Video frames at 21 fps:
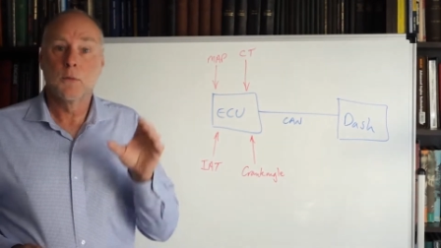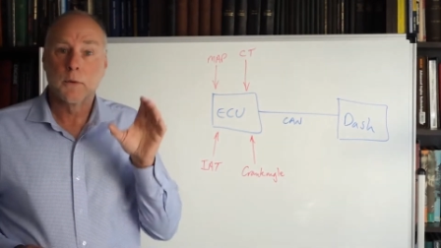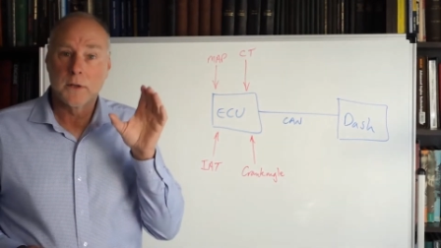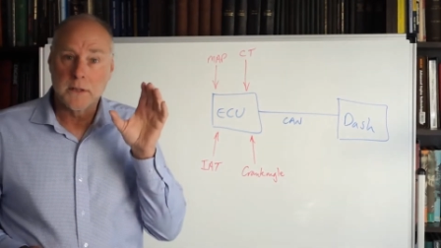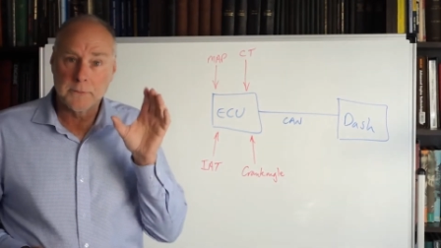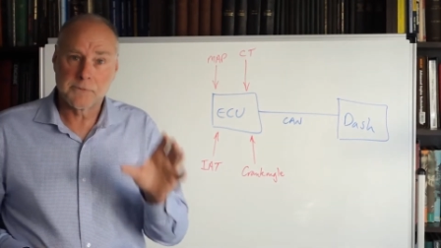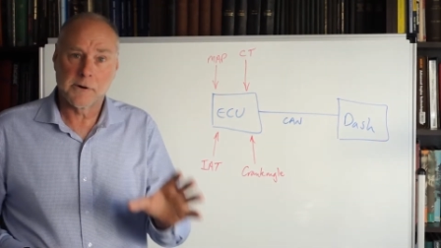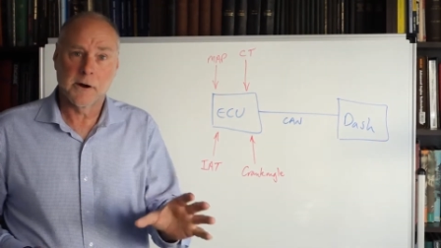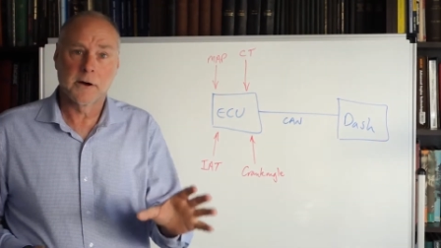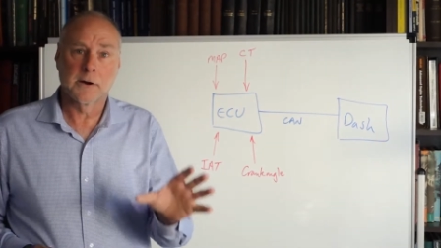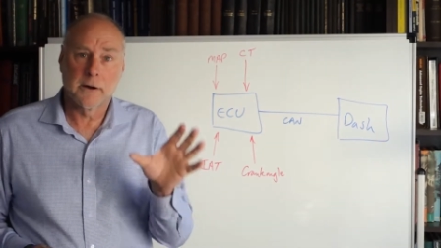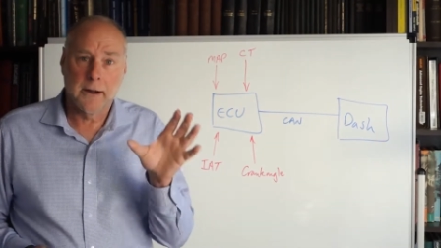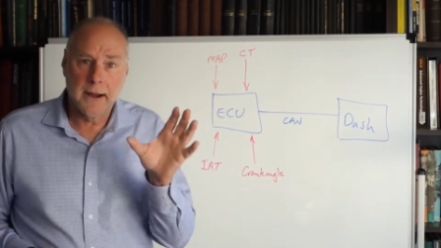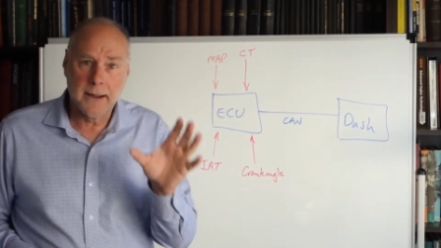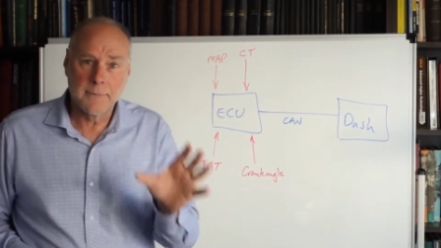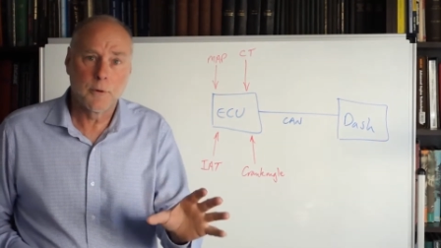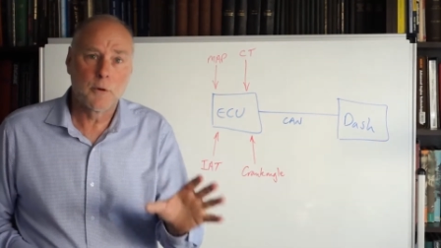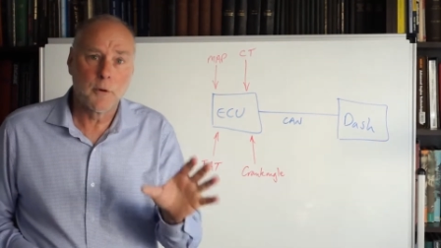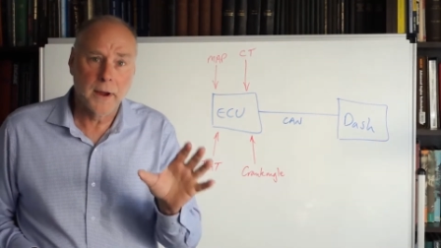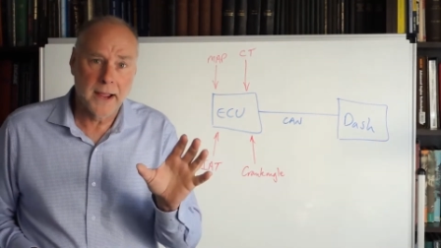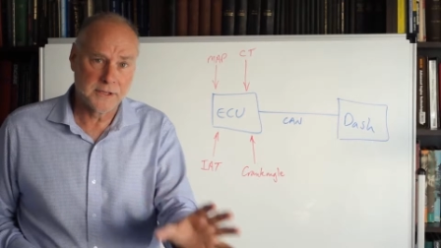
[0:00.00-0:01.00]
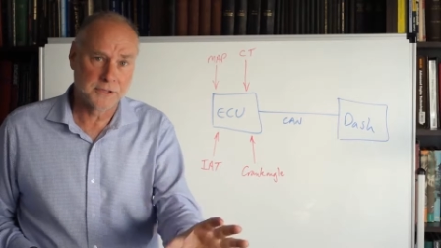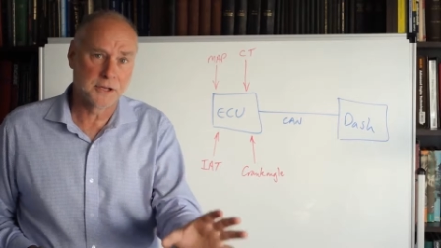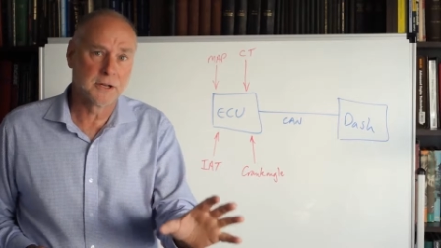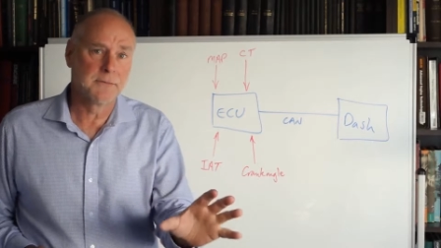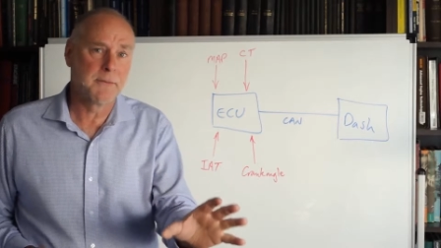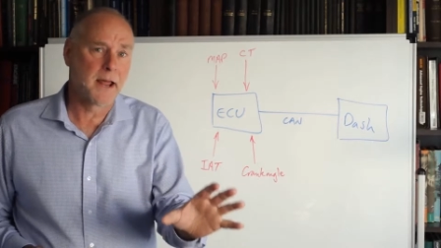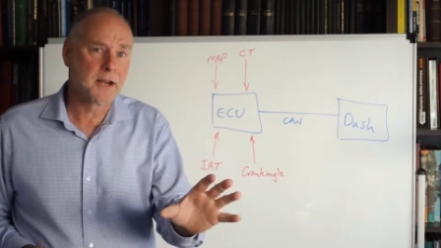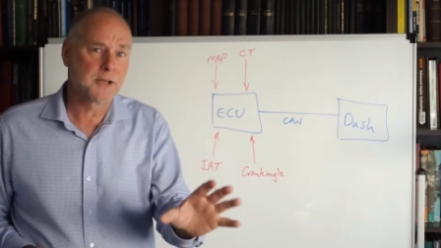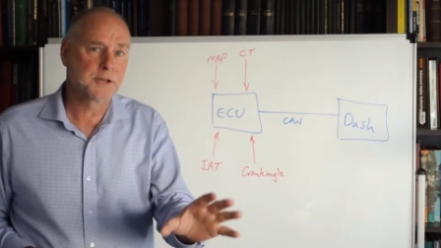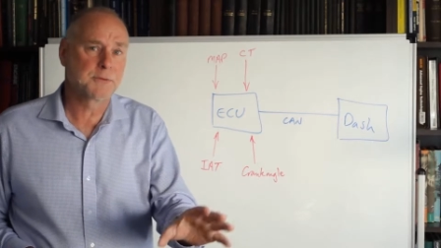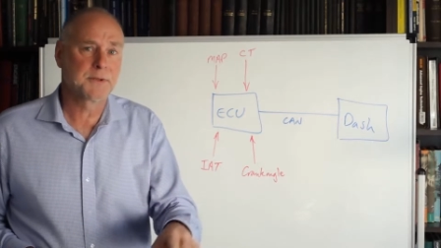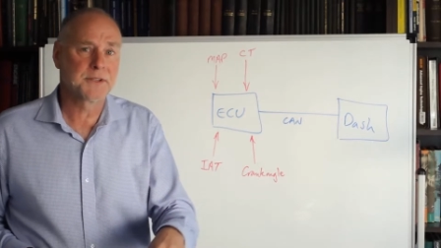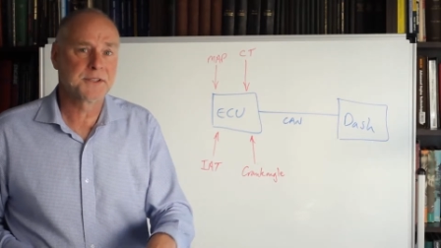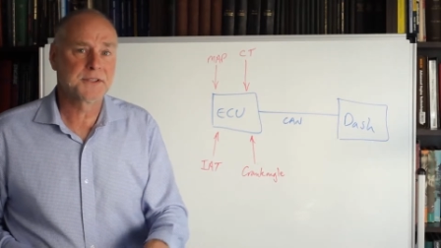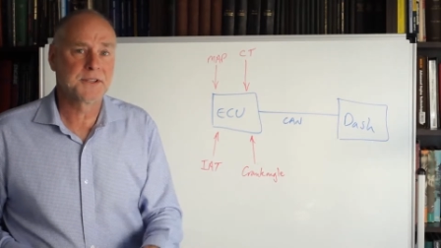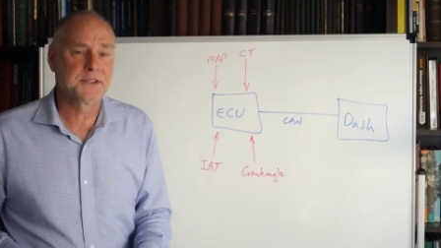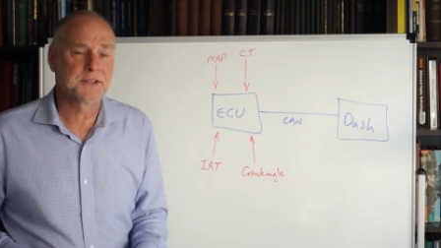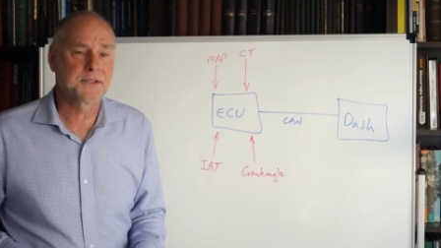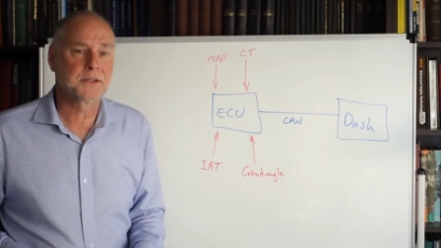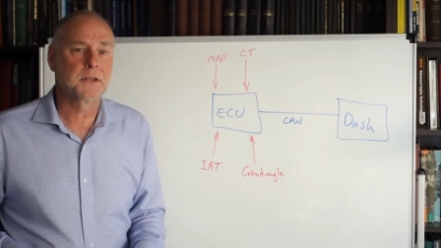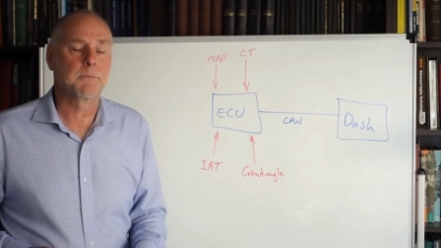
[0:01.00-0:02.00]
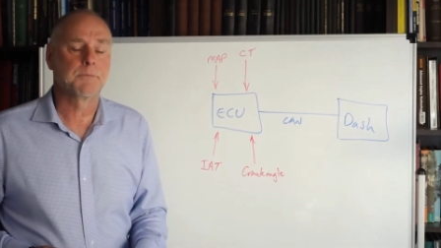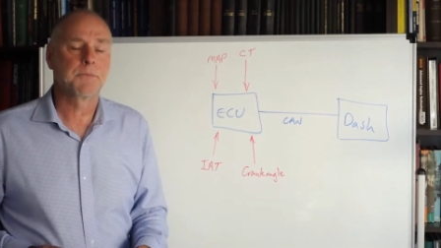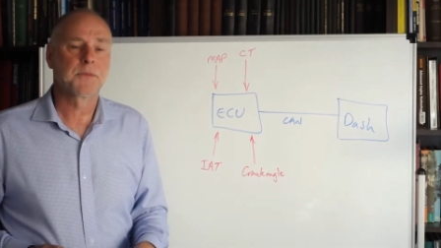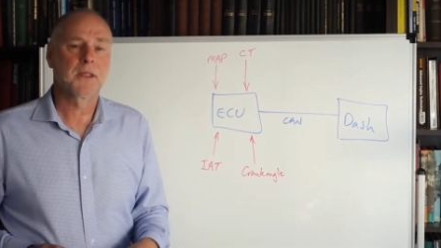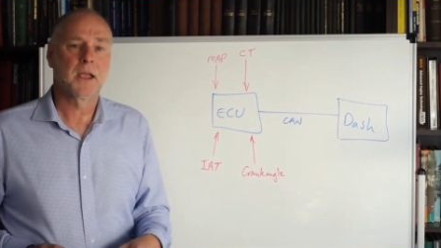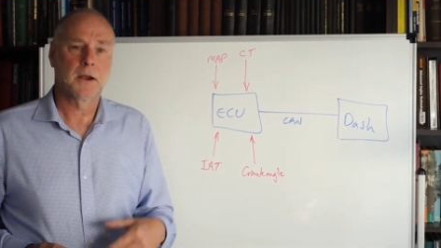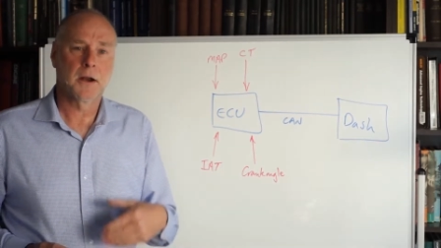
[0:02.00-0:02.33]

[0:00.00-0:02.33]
with a programmable engine management system.